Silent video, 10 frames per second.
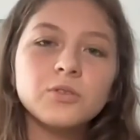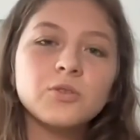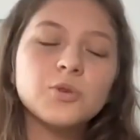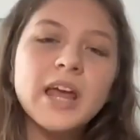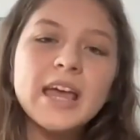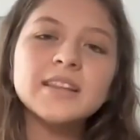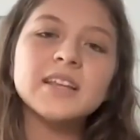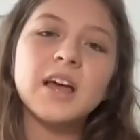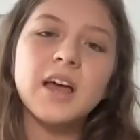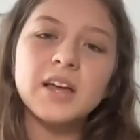
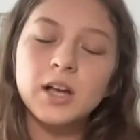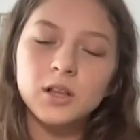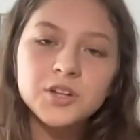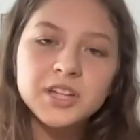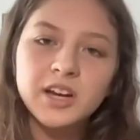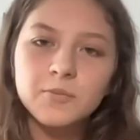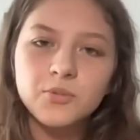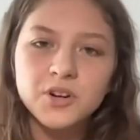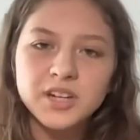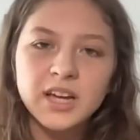created ecological
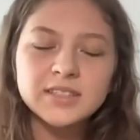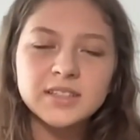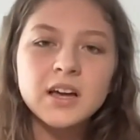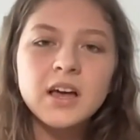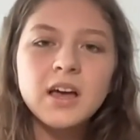projects